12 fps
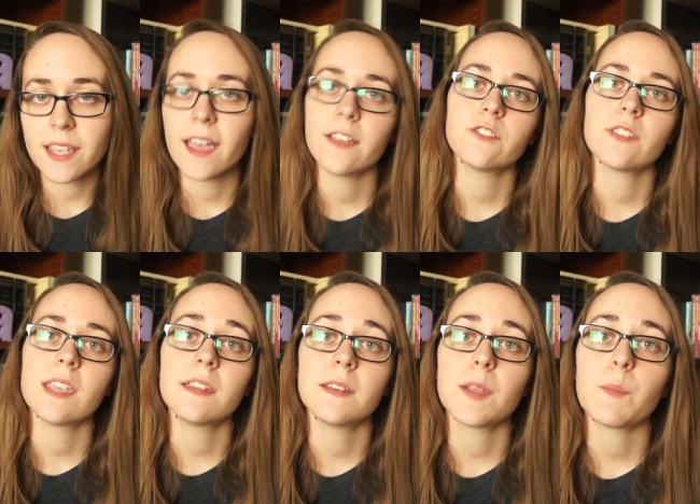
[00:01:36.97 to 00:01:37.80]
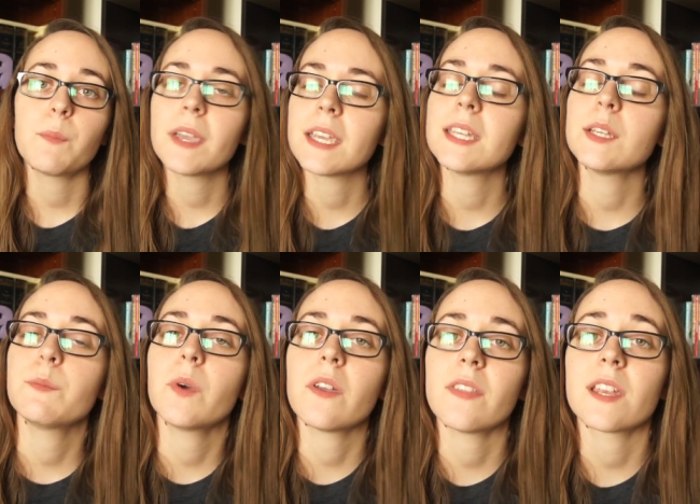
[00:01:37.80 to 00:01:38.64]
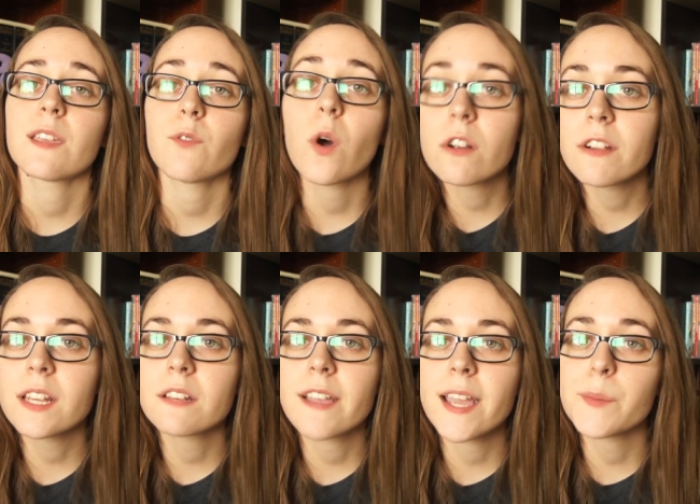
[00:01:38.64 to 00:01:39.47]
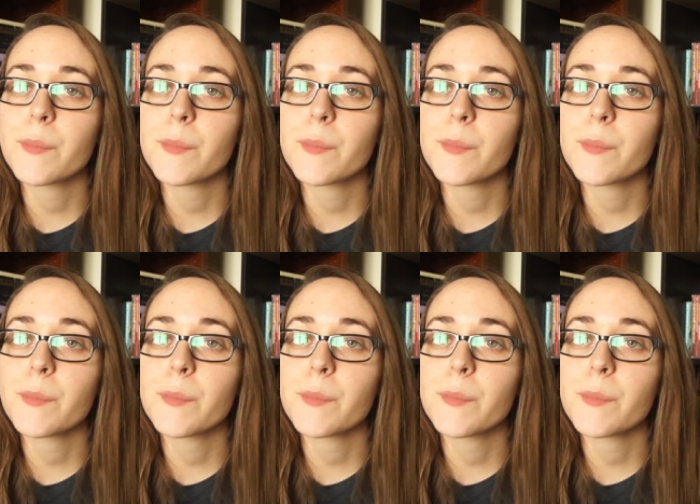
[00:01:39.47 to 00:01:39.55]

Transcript: I actually ended up picking a book that I've already read